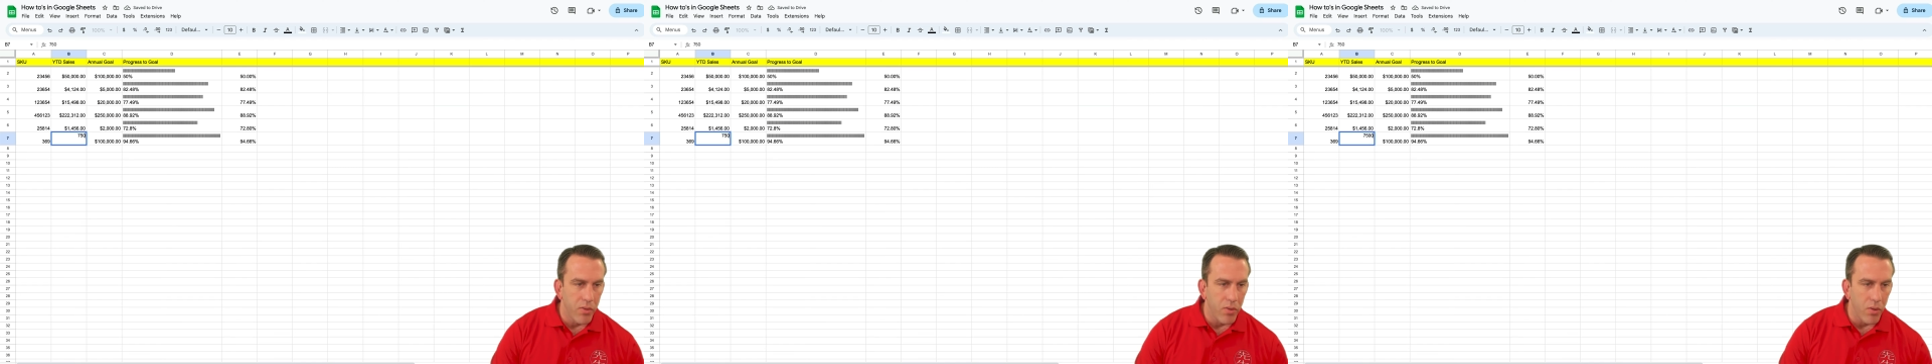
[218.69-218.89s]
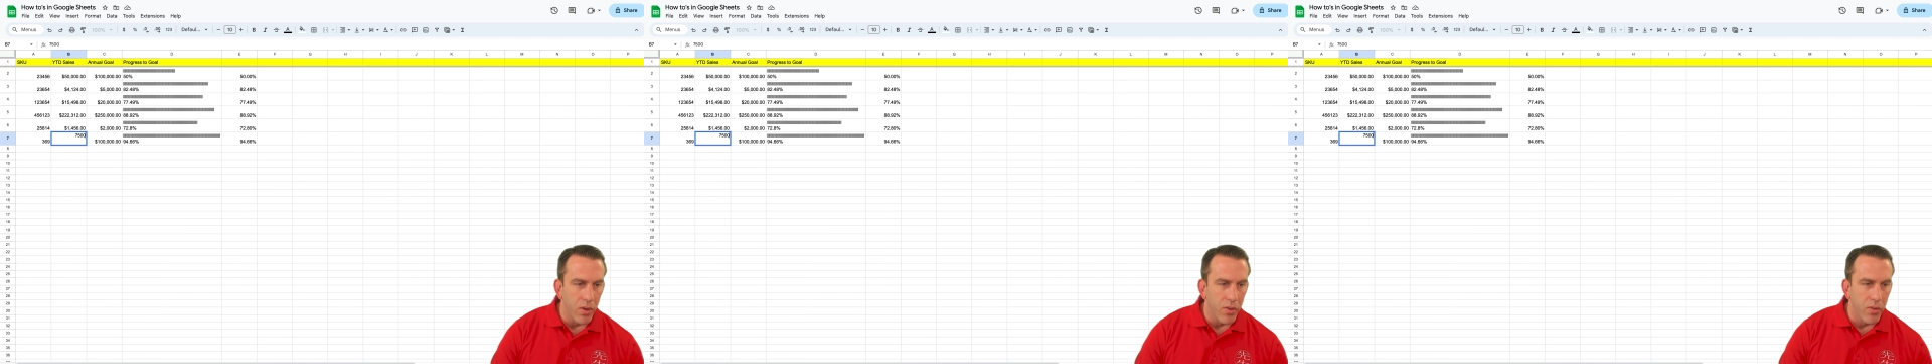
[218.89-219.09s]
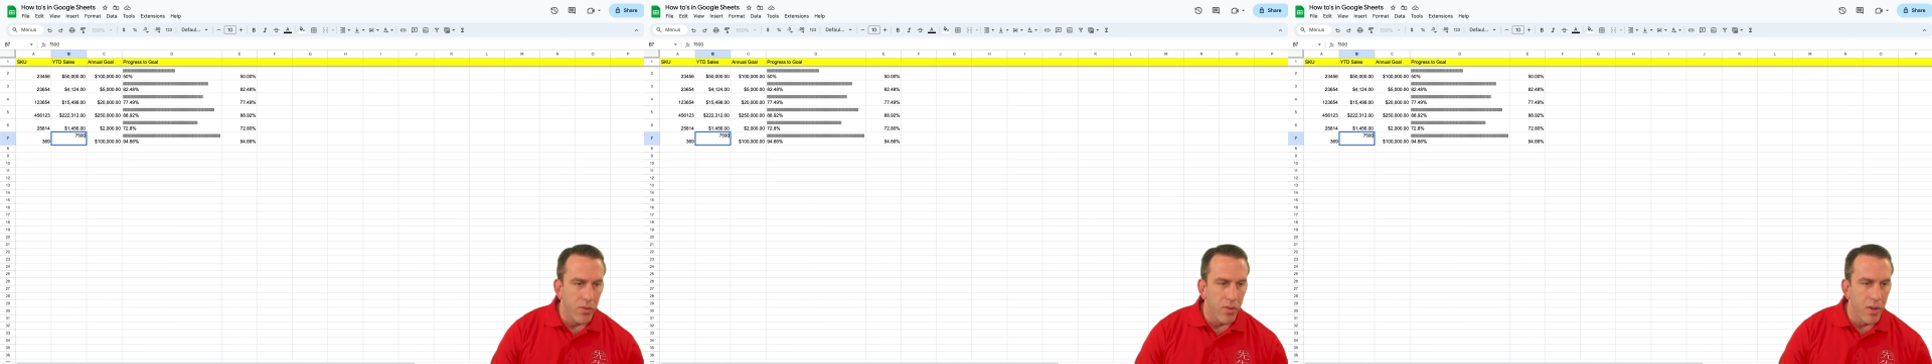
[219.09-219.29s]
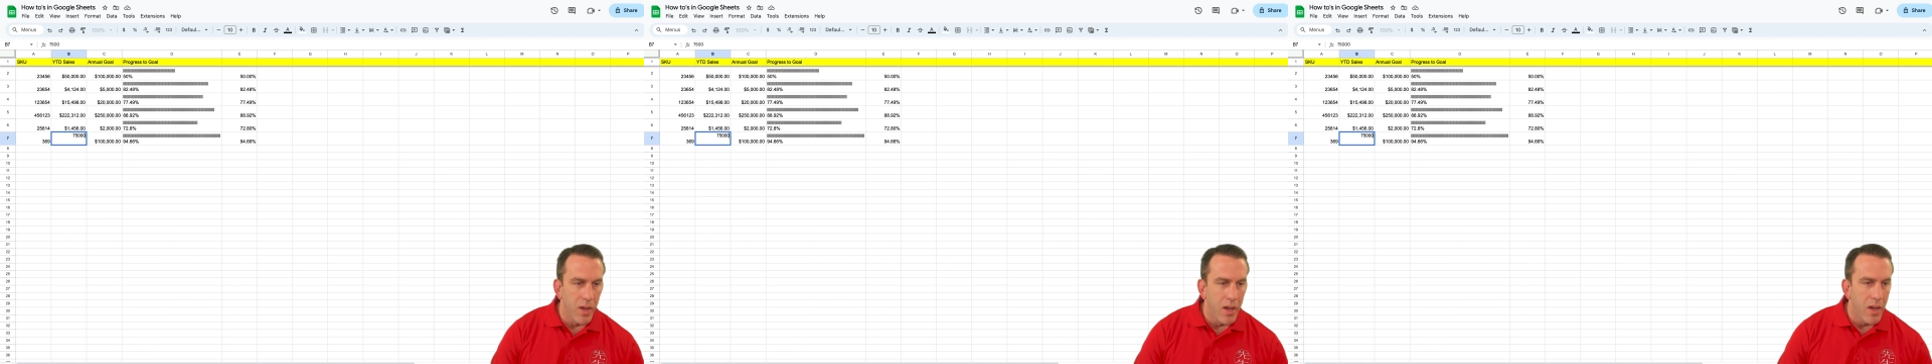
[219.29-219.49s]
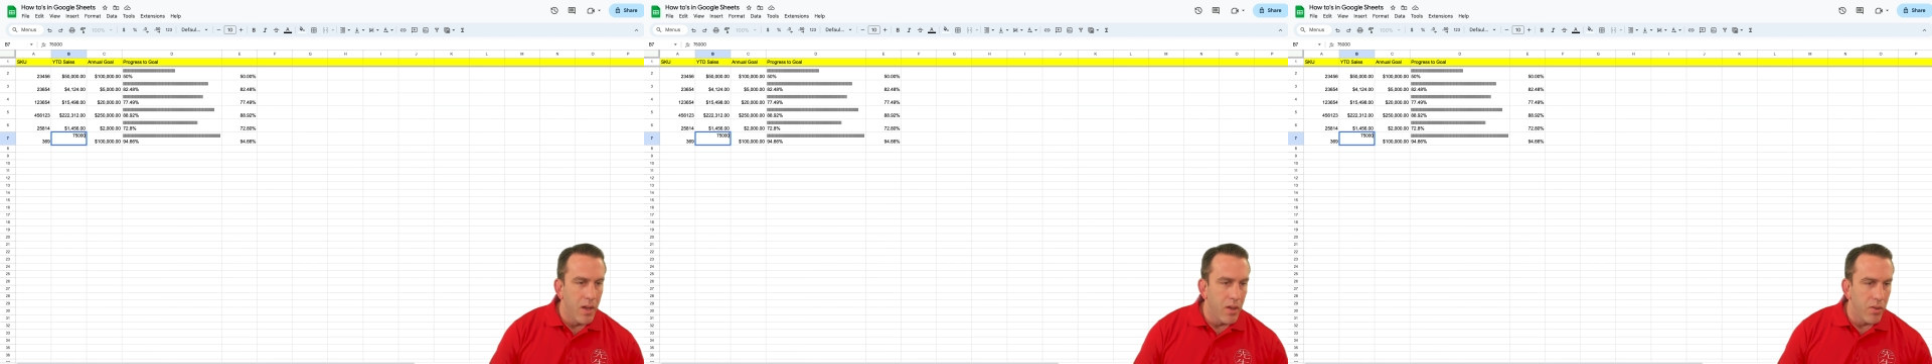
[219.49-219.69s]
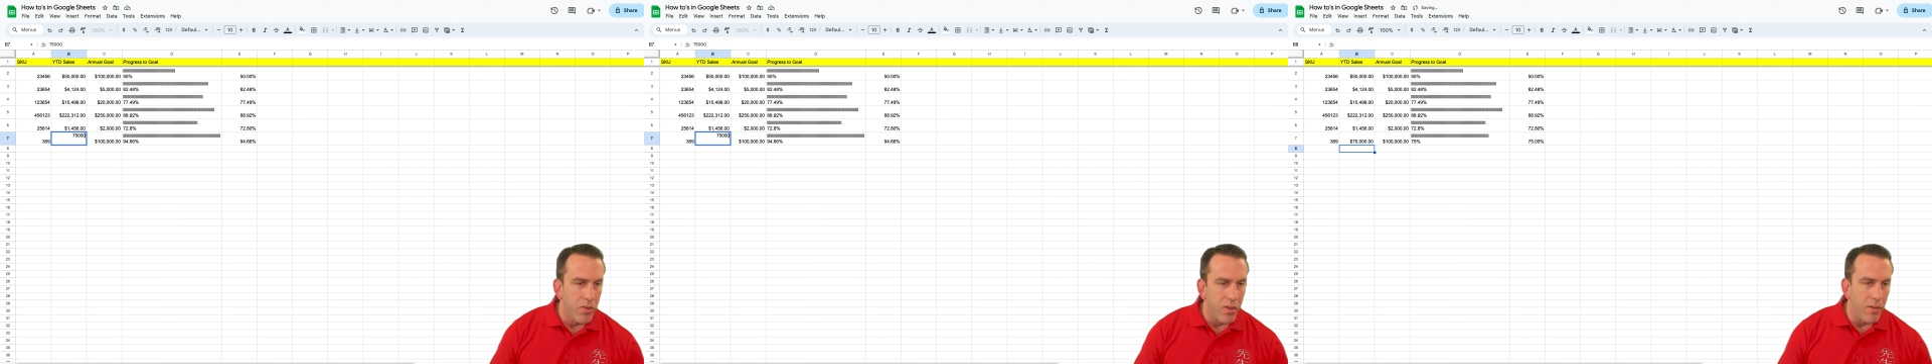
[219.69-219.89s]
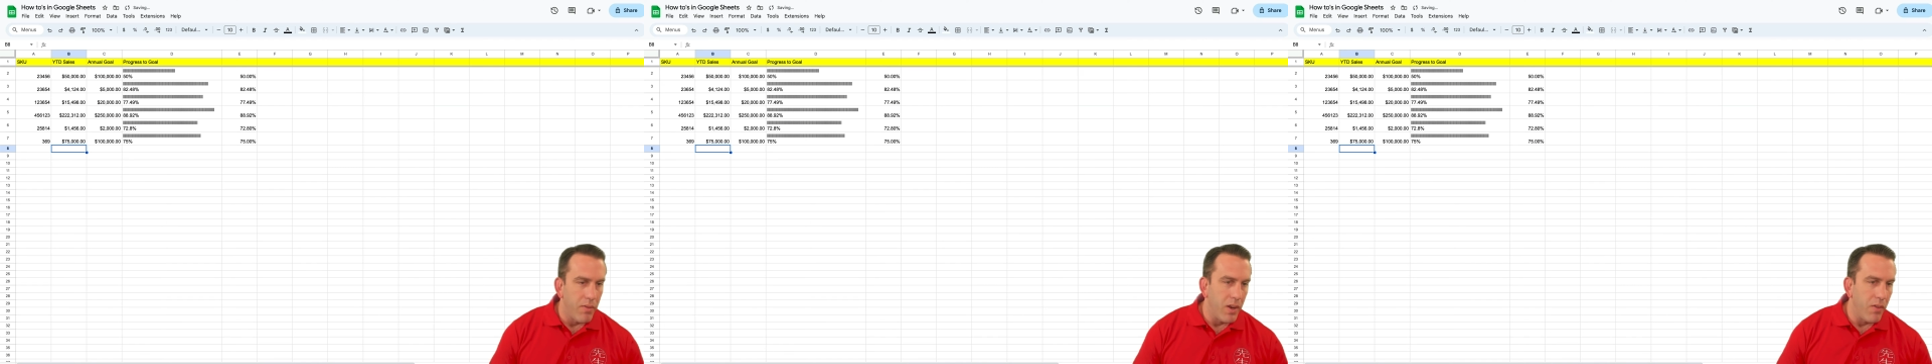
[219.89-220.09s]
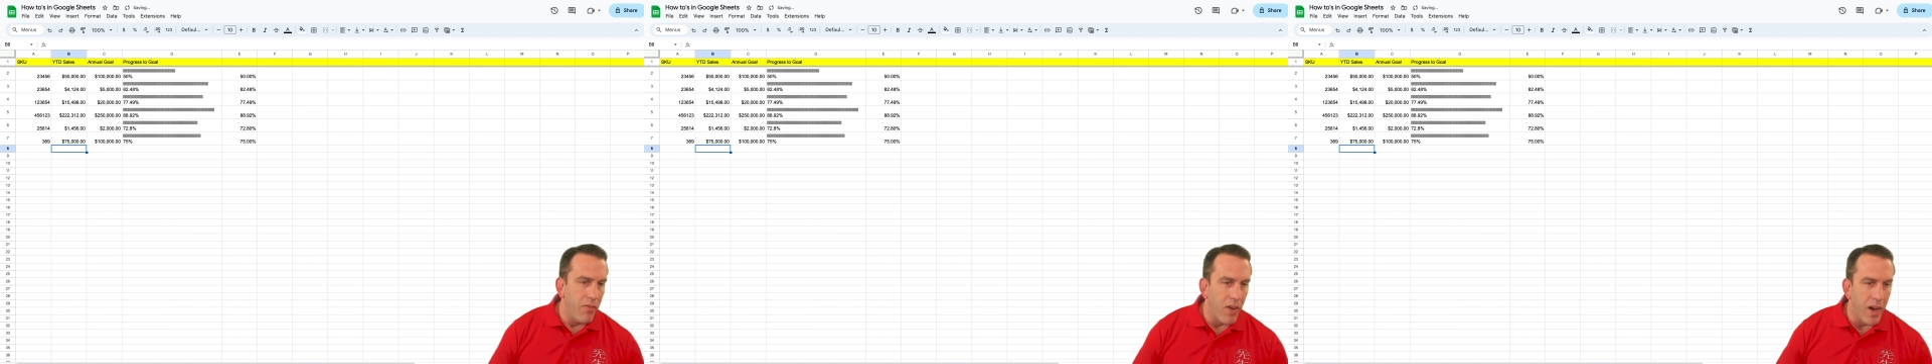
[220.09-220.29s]
So it's
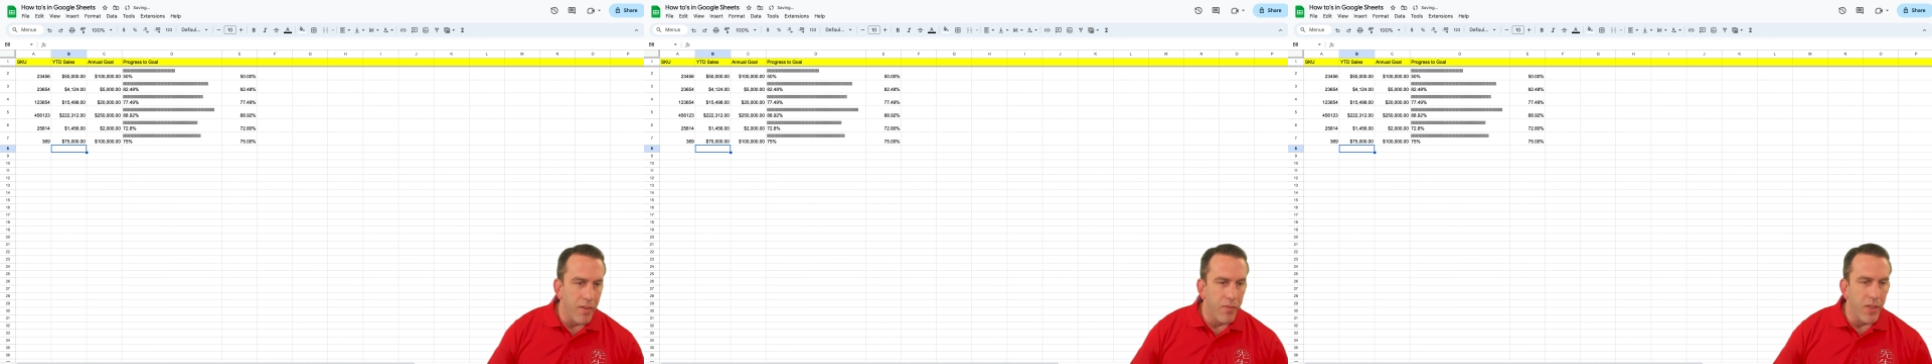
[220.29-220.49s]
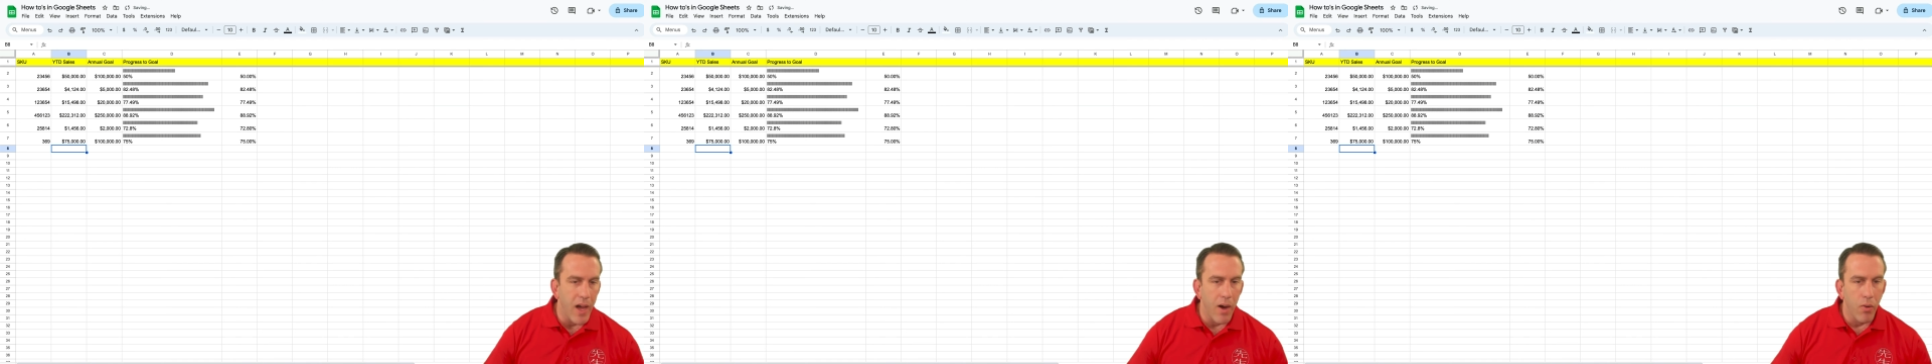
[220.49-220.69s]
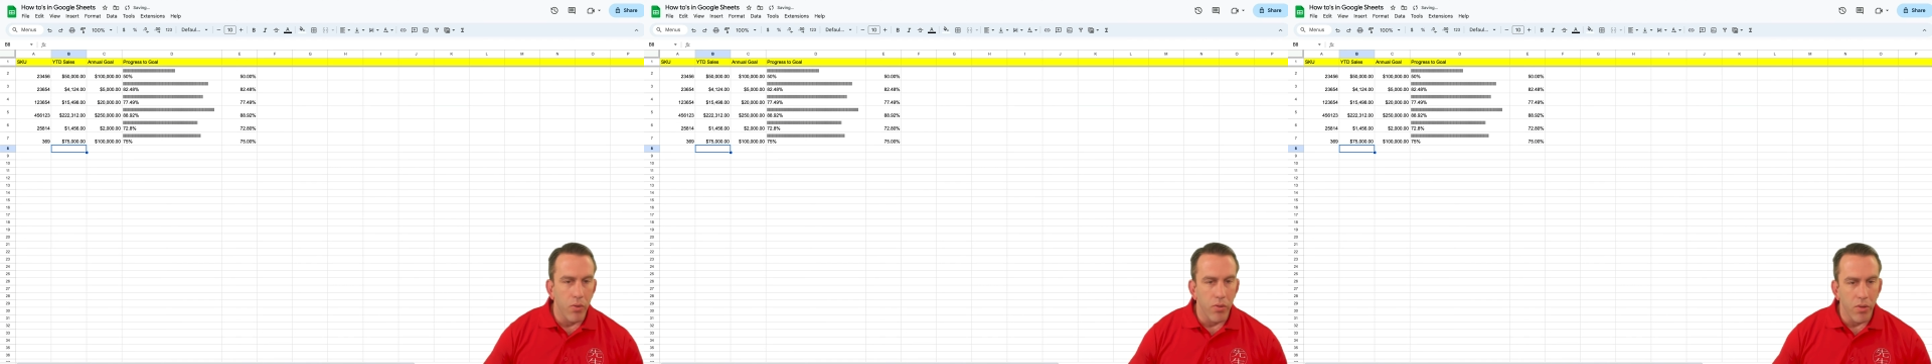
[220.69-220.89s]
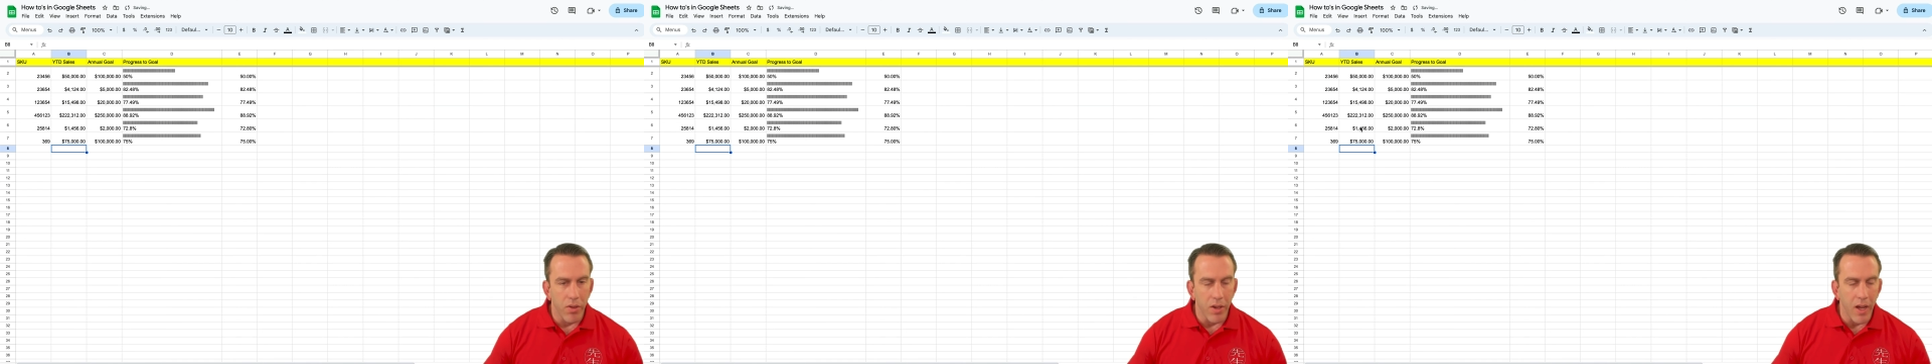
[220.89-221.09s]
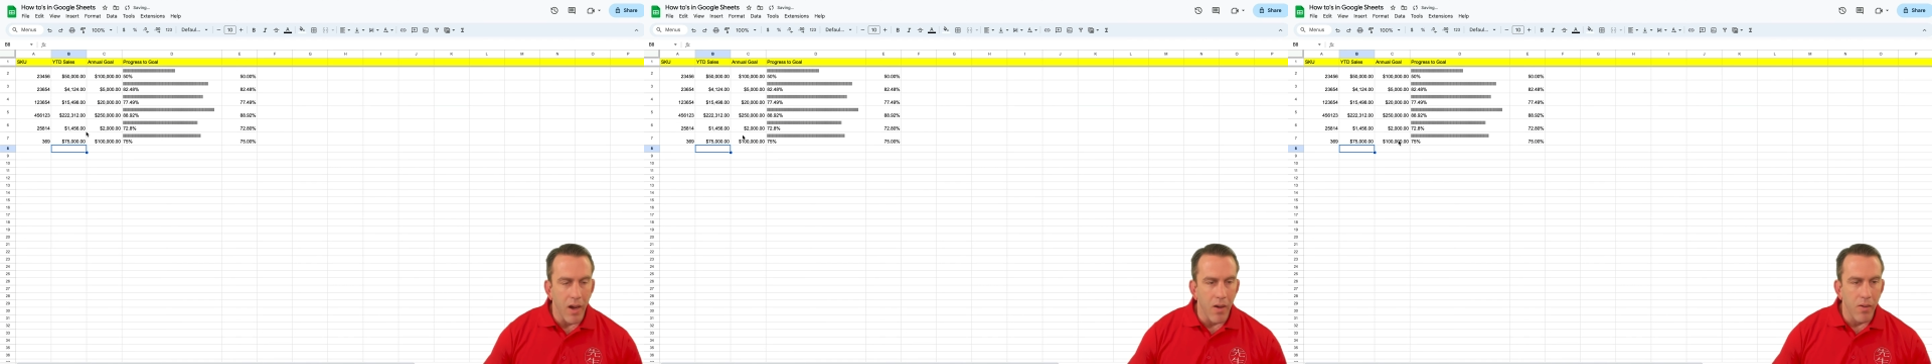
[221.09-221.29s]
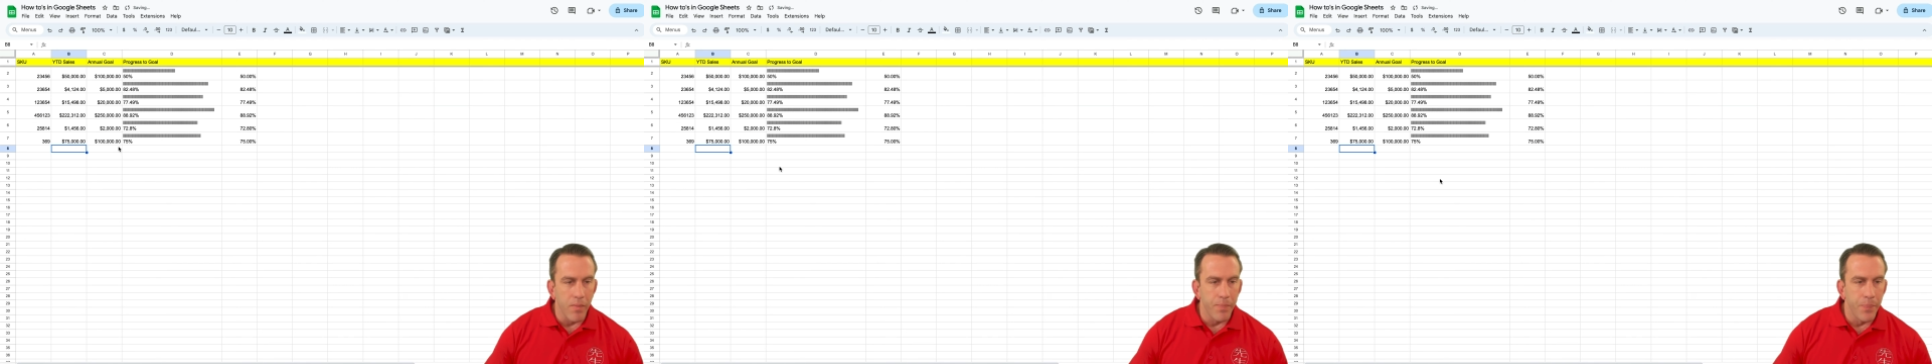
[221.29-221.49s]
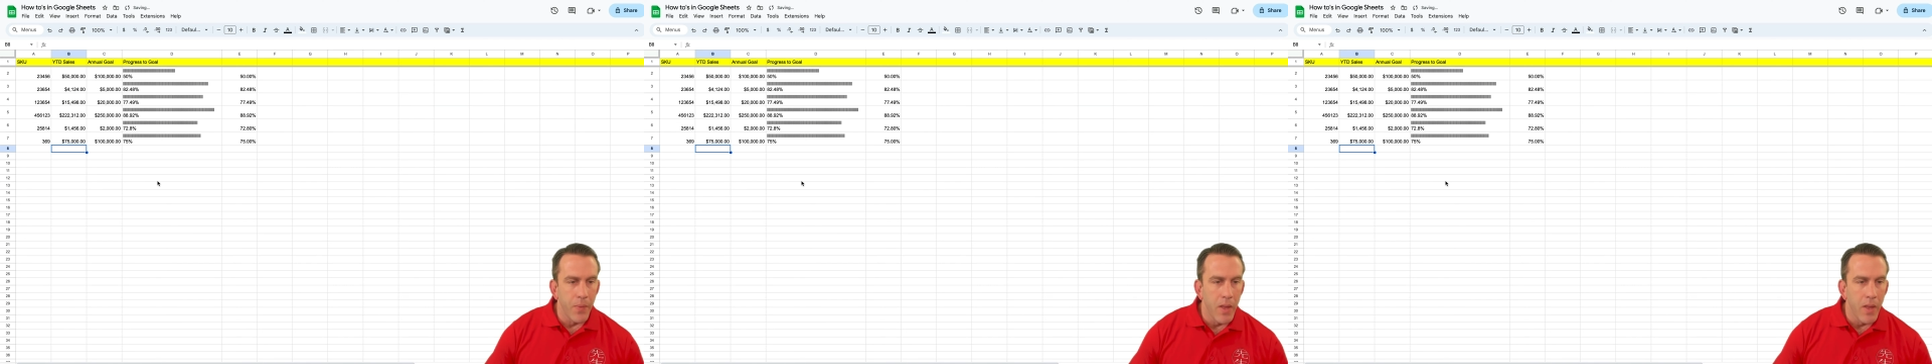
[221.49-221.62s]
75,000 now.